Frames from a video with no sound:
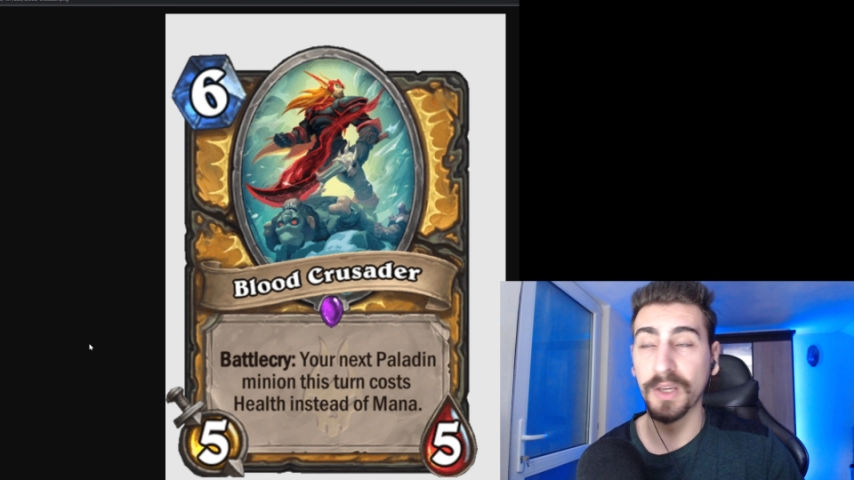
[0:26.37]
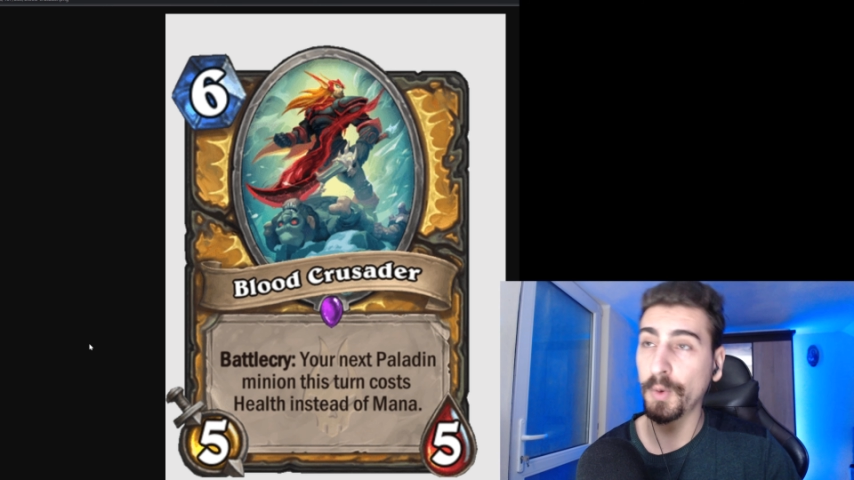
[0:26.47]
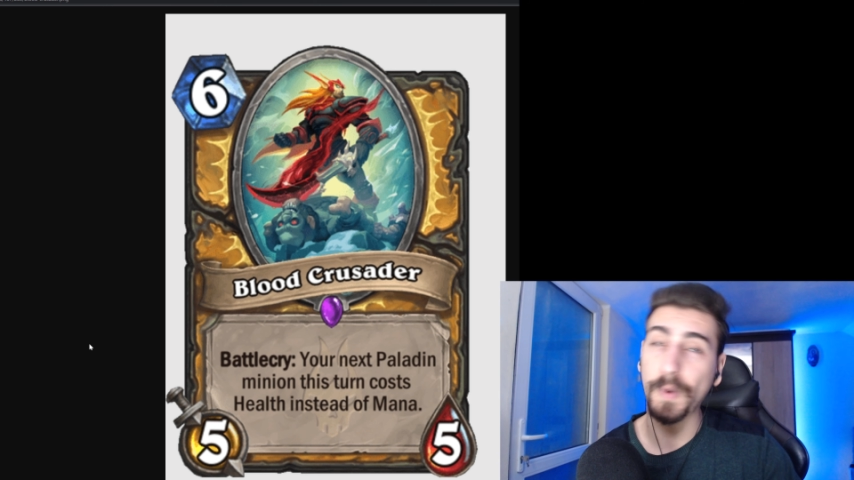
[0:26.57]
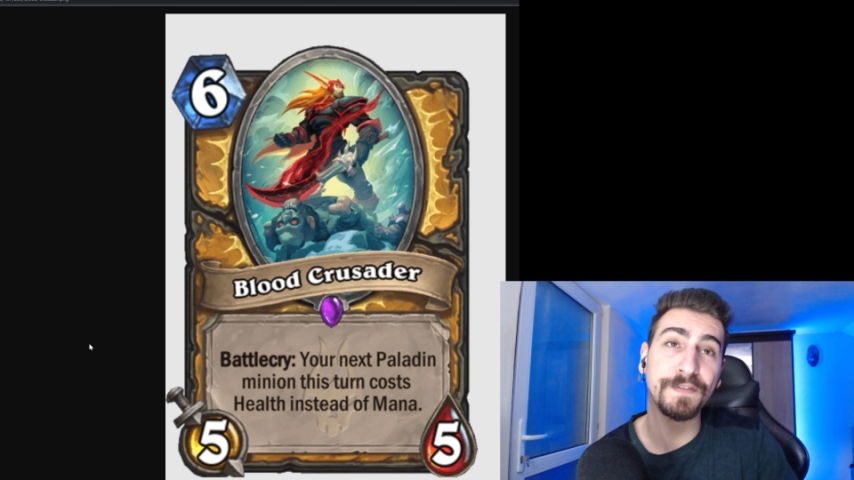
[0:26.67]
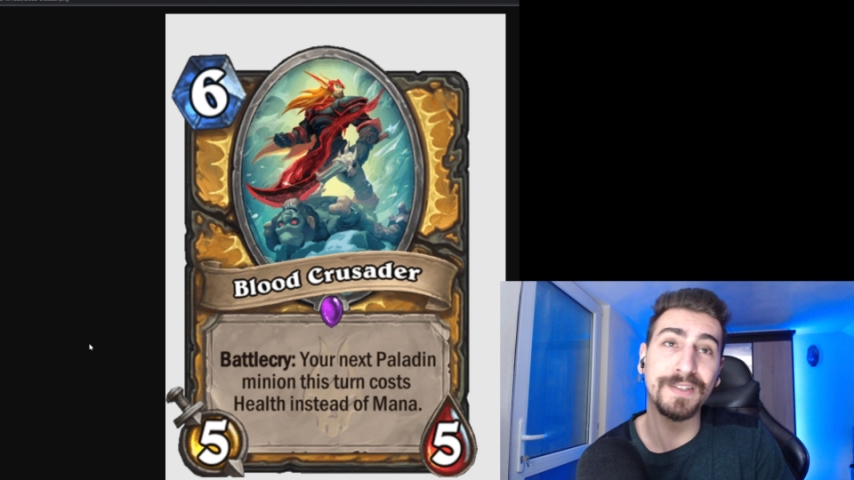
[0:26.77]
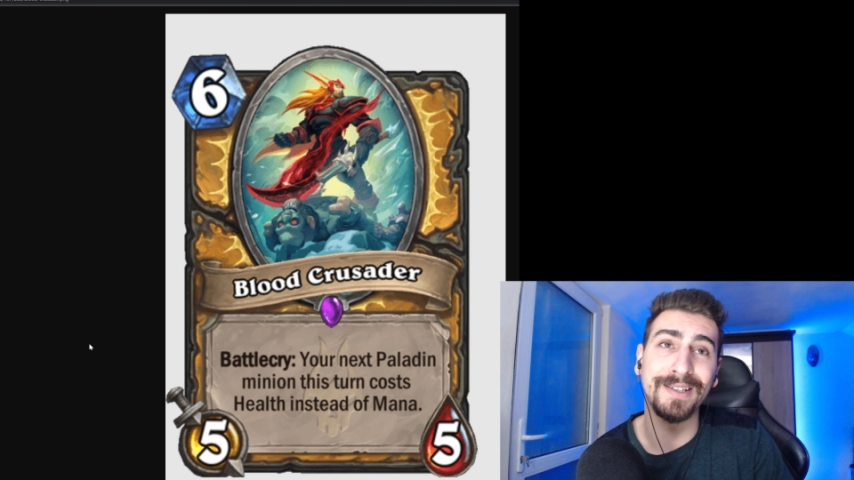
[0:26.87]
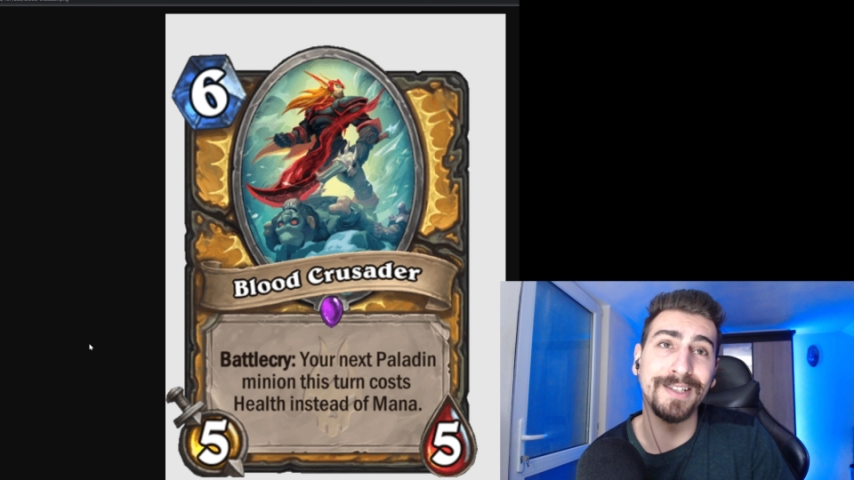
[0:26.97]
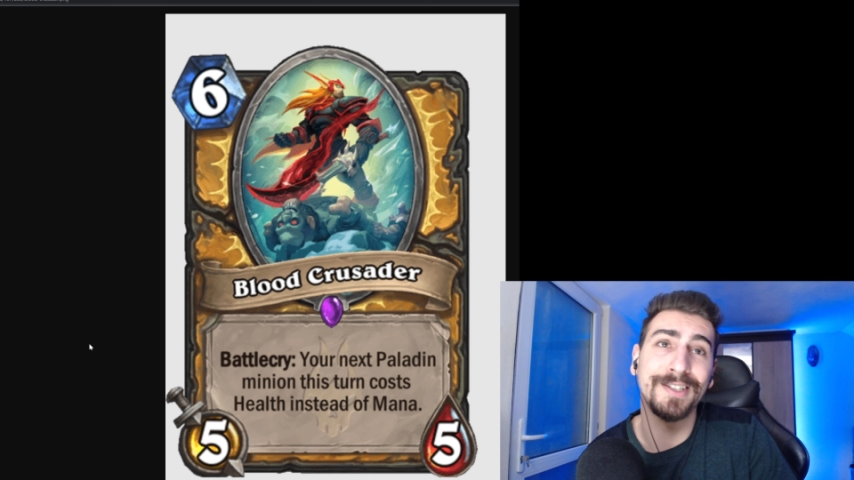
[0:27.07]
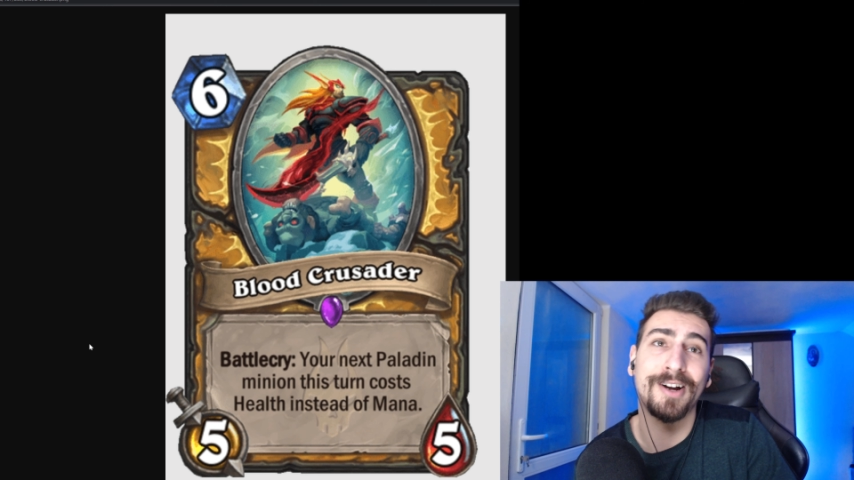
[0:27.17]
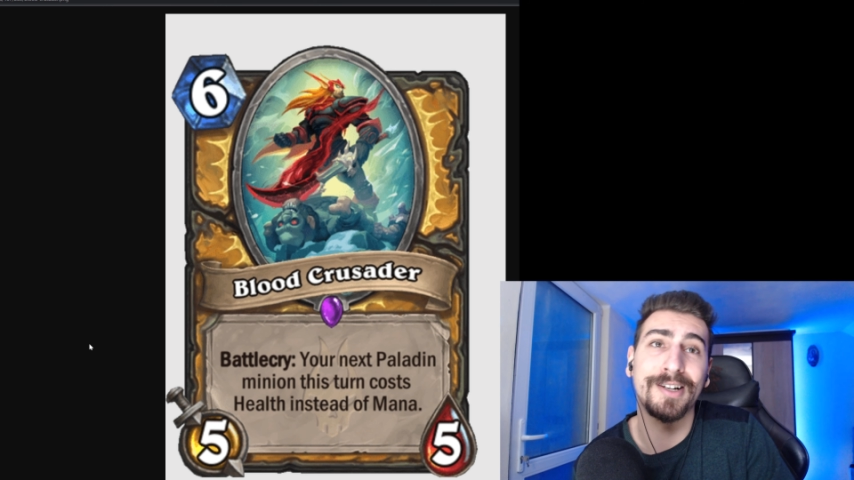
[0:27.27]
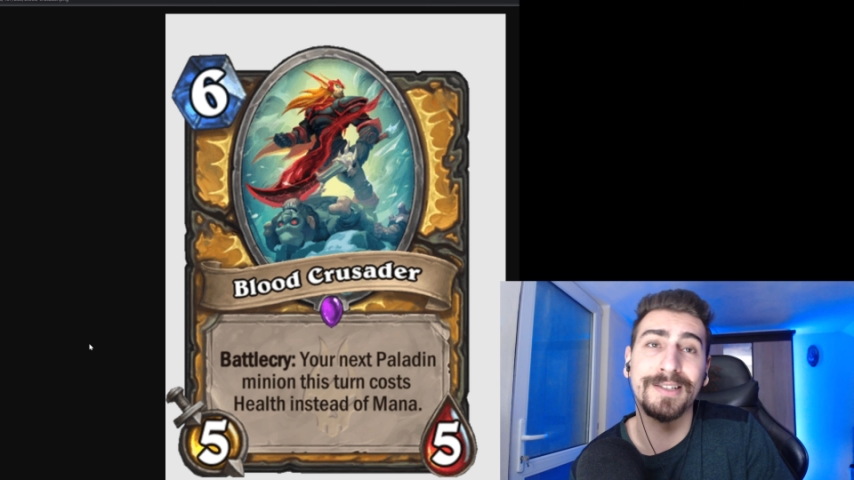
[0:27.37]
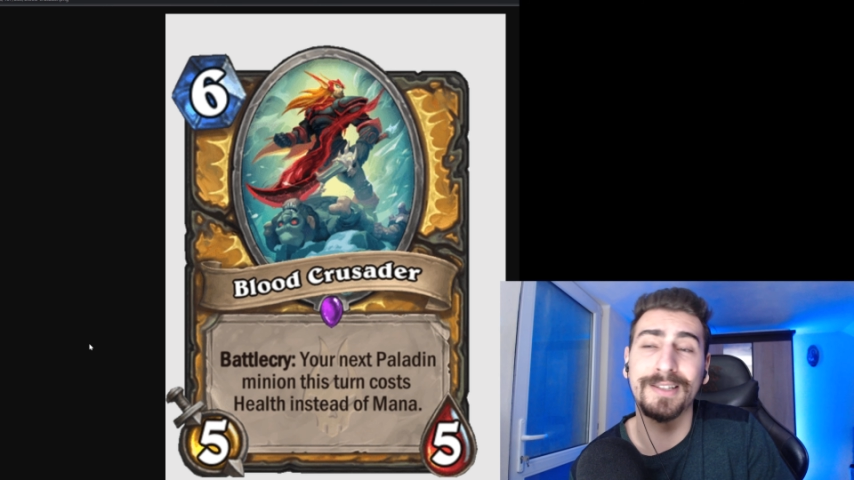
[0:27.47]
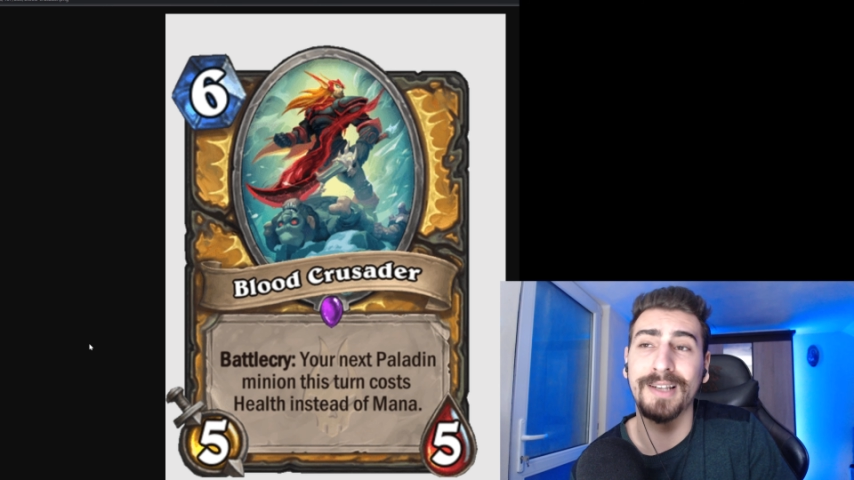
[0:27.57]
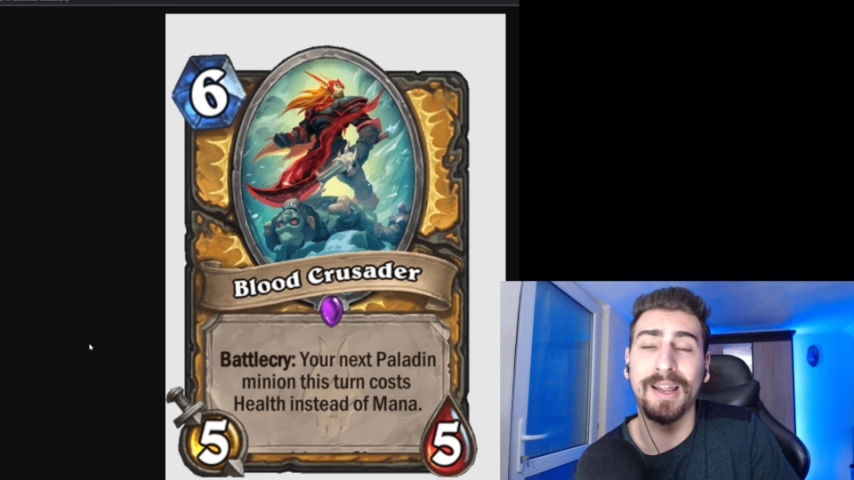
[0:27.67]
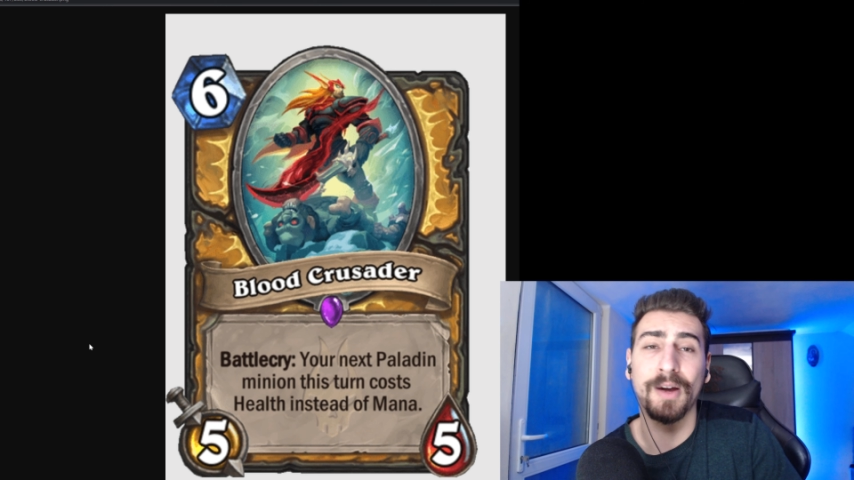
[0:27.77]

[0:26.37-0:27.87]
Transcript: We've seen this card,